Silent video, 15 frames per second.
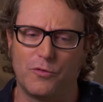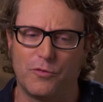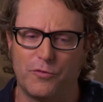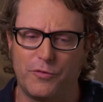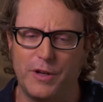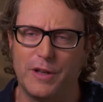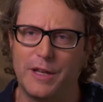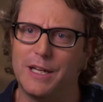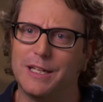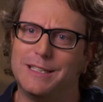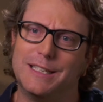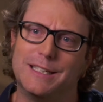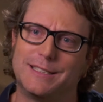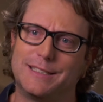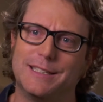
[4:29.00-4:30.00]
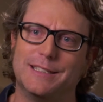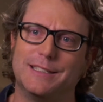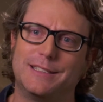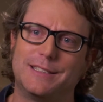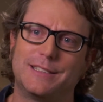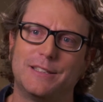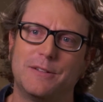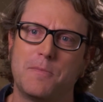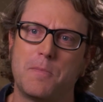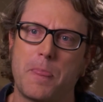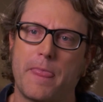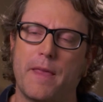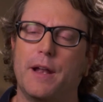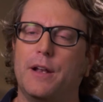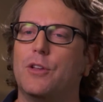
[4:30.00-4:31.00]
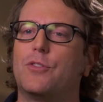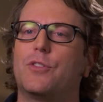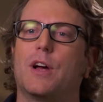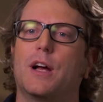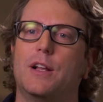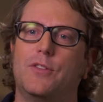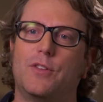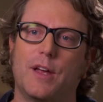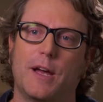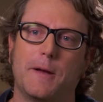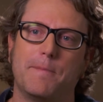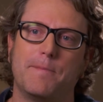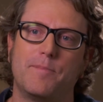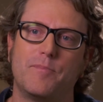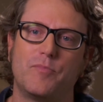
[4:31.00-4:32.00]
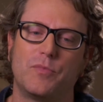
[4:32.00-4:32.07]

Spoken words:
feeling a distance, and decides that